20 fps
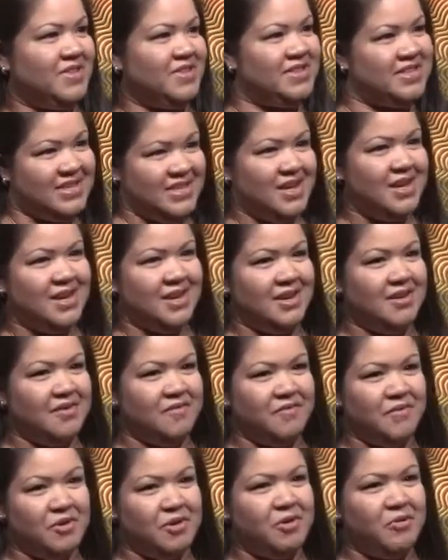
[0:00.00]
scene
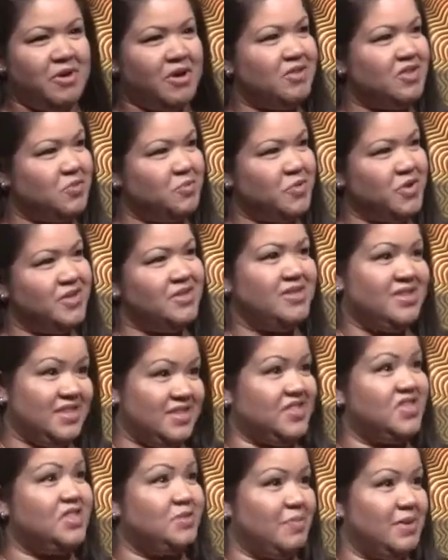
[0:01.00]
of Colorado Springs,
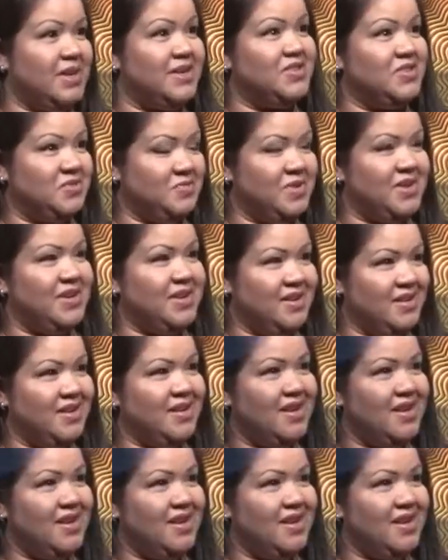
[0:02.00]
this is a place to be.